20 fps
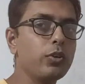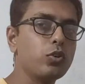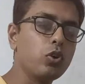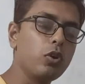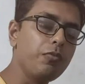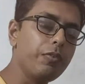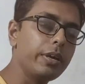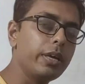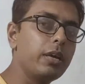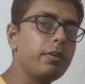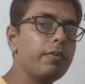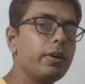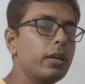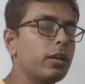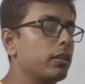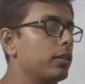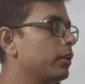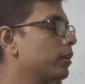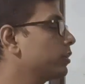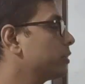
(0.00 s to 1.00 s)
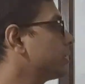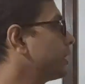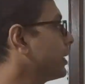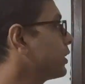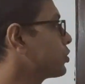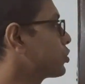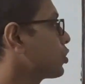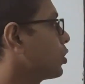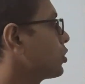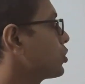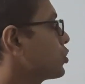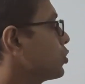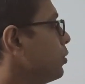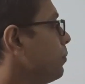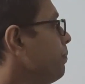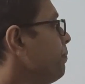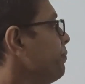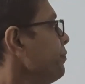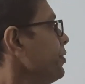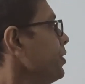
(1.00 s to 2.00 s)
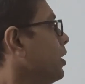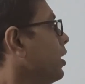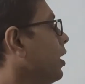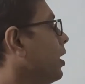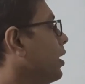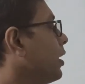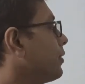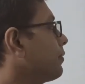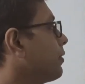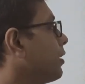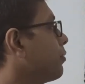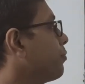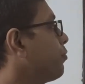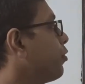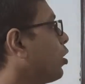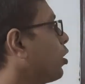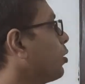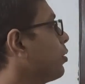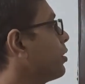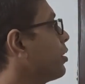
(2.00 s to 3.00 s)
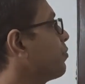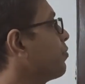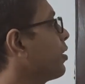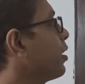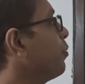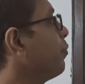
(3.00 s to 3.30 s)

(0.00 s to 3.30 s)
will be given in the text also that for different